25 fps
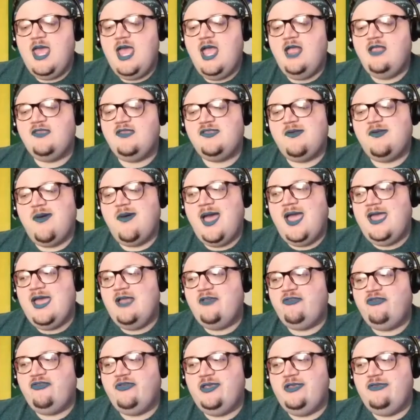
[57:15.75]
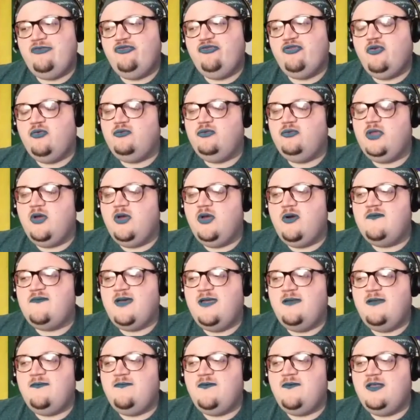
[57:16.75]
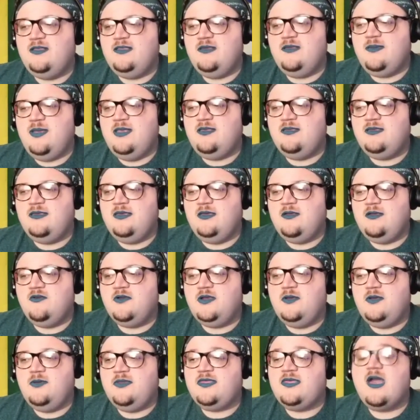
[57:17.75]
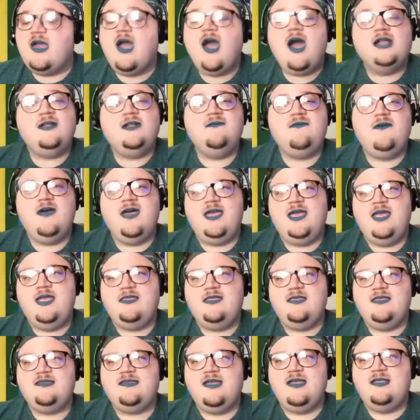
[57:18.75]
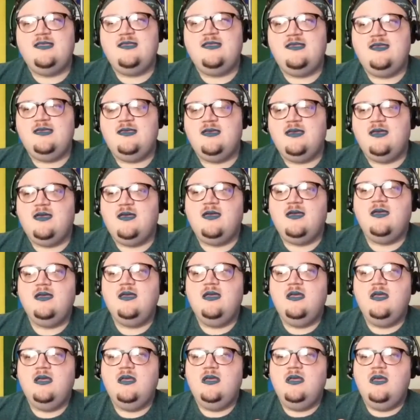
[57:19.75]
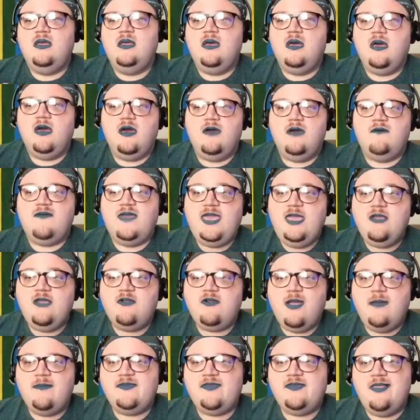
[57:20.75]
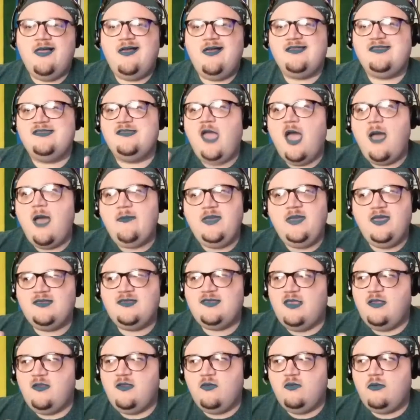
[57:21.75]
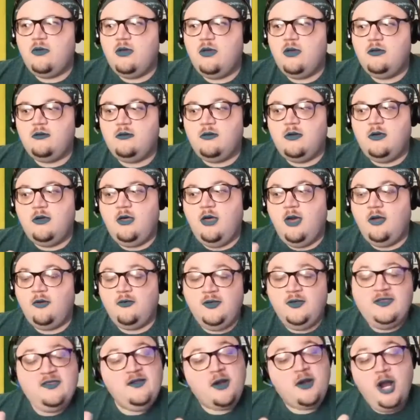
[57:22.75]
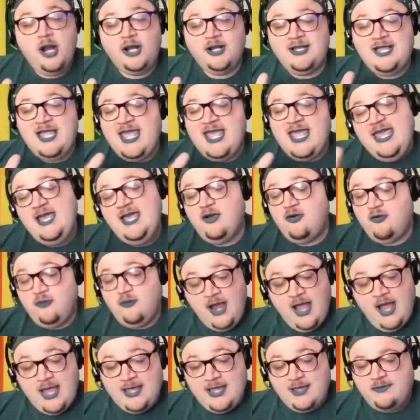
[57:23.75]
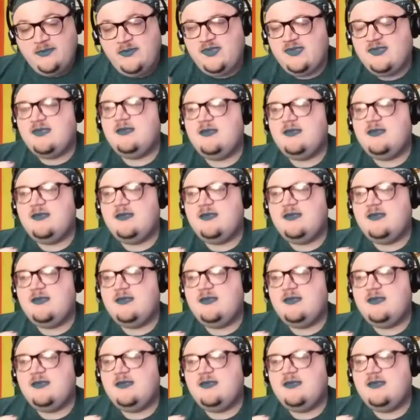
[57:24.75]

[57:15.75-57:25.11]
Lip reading: And so I actually don't know if I fundamentally agree with codifying this idea of hate crimes laws, not because I don't agree there aren't hate crimes,